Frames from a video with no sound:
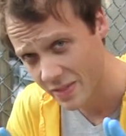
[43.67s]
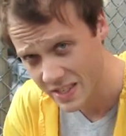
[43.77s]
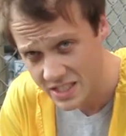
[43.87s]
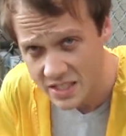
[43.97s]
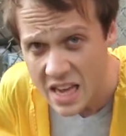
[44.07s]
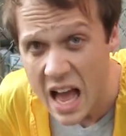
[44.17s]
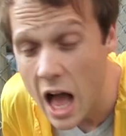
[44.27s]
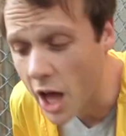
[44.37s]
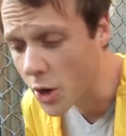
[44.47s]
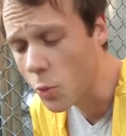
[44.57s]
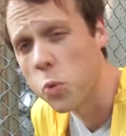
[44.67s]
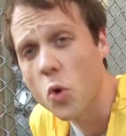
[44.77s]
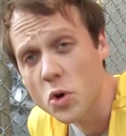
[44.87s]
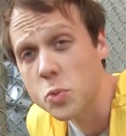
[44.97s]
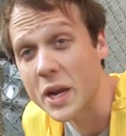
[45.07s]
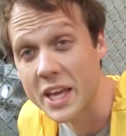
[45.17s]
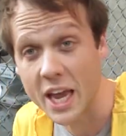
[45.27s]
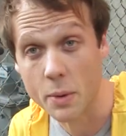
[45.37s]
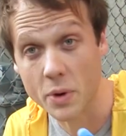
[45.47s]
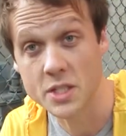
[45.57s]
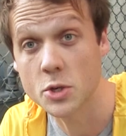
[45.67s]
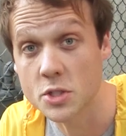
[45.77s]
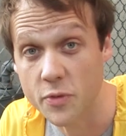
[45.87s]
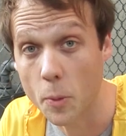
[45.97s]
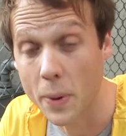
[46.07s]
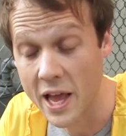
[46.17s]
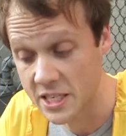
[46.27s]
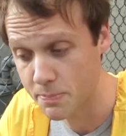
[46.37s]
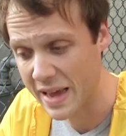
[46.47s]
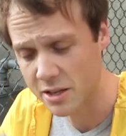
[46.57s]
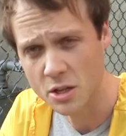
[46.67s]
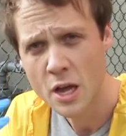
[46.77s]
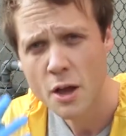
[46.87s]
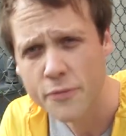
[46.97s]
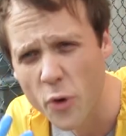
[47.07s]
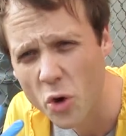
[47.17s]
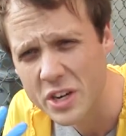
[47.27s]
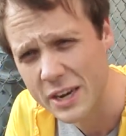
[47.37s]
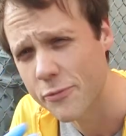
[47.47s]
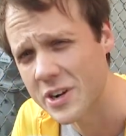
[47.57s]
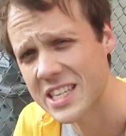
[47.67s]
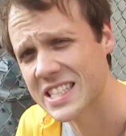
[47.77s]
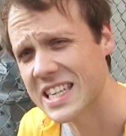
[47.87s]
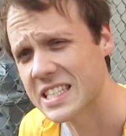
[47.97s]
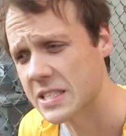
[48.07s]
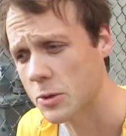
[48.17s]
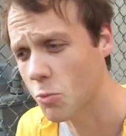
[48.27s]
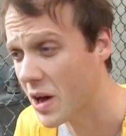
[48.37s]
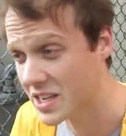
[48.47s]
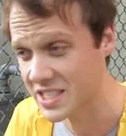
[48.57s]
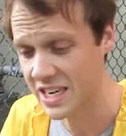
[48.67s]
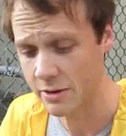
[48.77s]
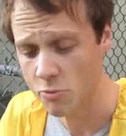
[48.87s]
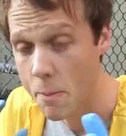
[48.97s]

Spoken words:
This is an award-winning game where 2 to 4 players battle 4 different diseases at once, and it